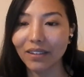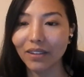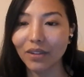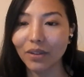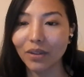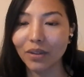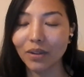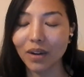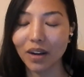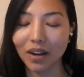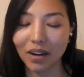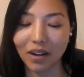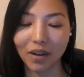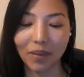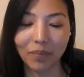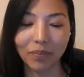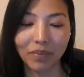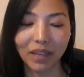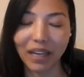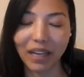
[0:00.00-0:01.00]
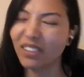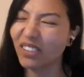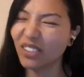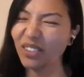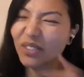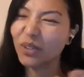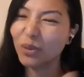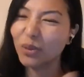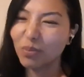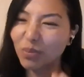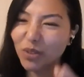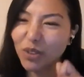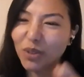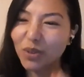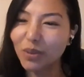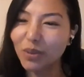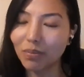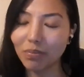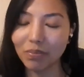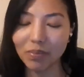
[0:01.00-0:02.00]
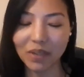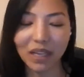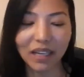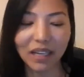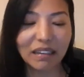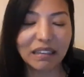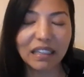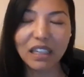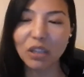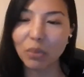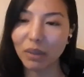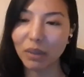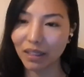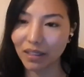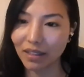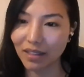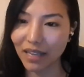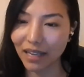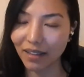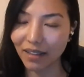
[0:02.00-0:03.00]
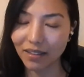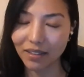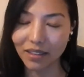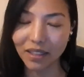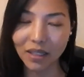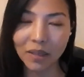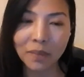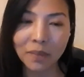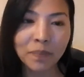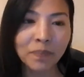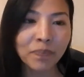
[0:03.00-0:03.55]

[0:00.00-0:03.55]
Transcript: to really lead with integrity.